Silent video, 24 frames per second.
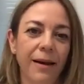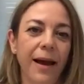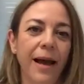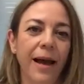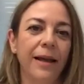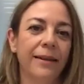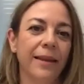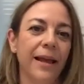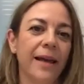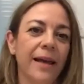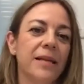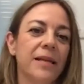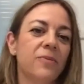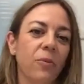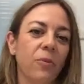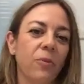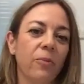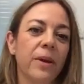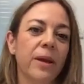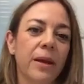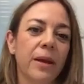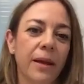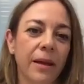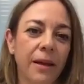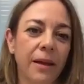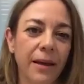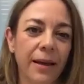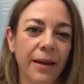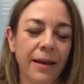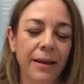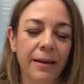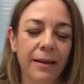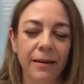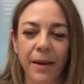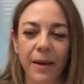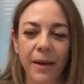And that is for me,
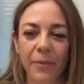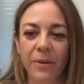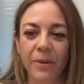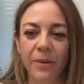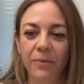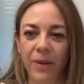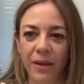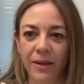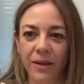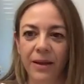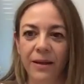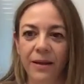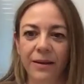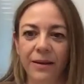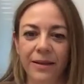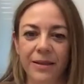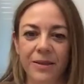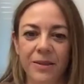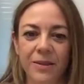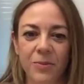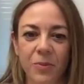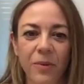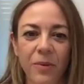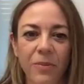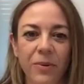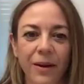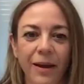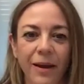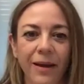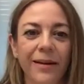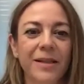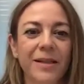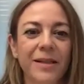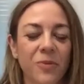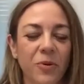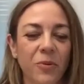I mean, being in this
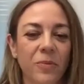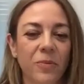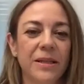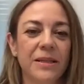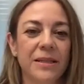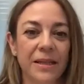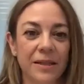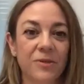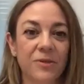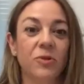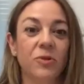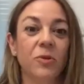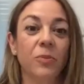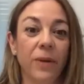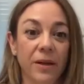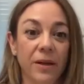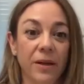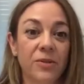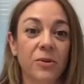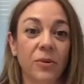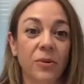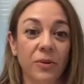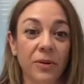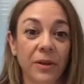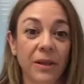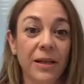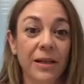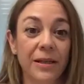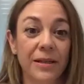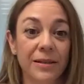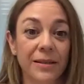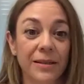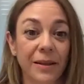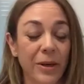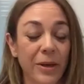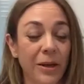webinar is for me just to pass on
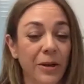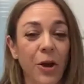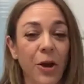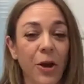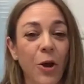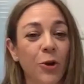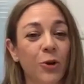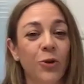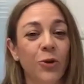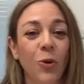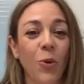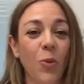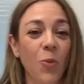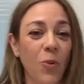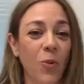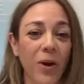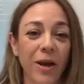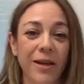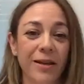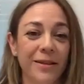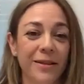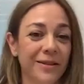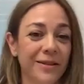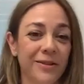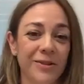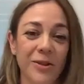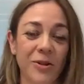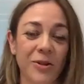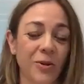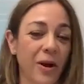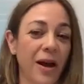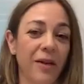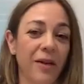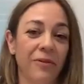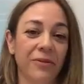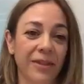this. I mean, don't wait until you
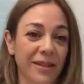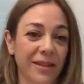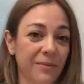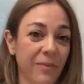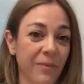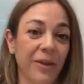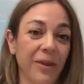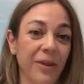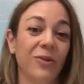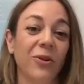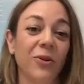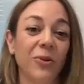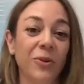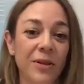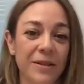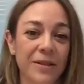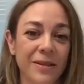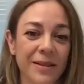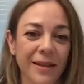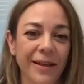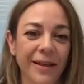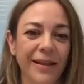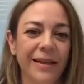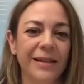have that maturity.